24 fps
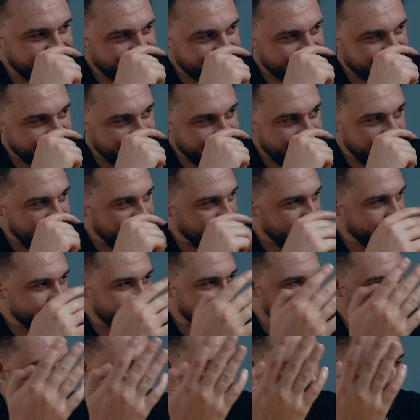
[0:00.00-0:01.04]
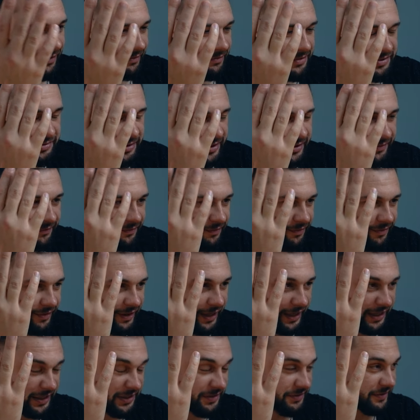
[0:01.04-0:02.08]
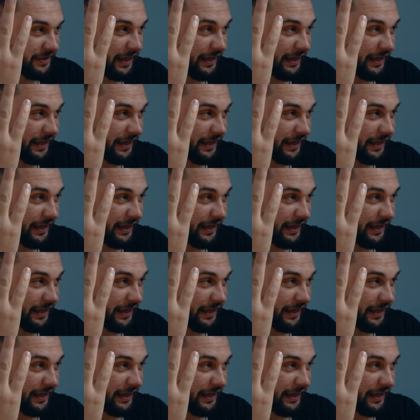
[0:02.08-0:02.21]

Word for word: of yeah had the account on Twitter for like